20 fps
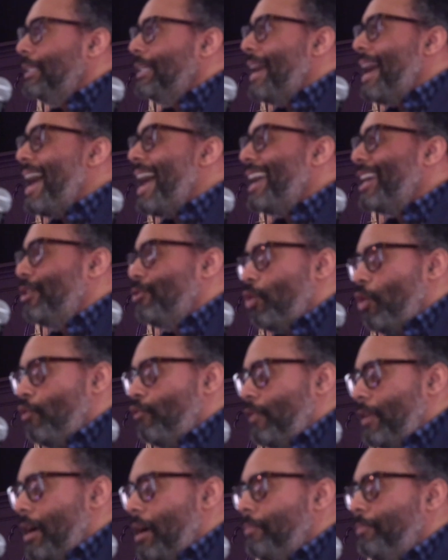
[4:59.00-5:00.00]
high
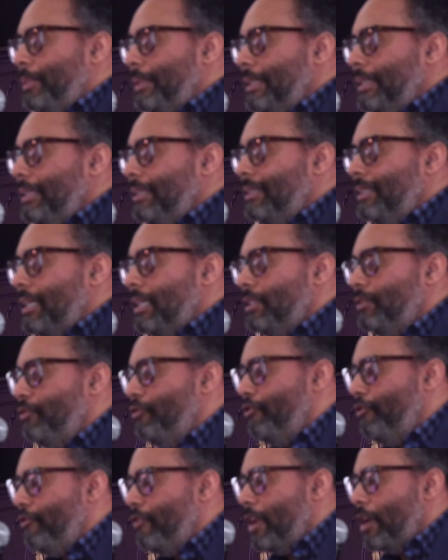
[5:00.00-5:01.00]
growth companies is
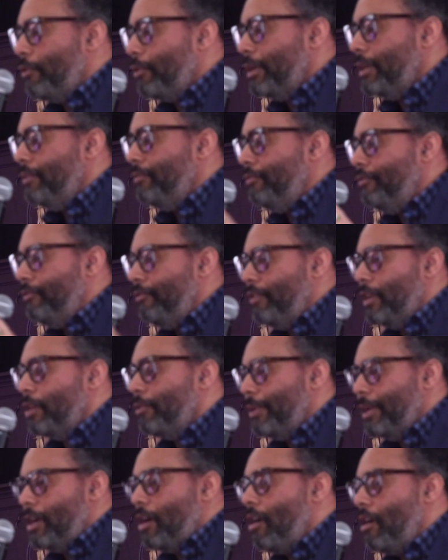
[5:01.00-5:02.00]
very,
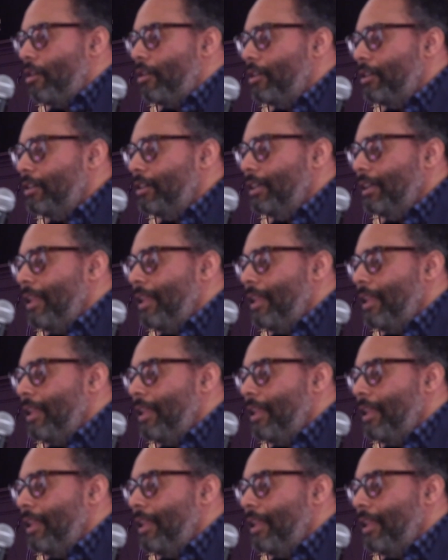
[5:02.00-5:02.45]
very hard.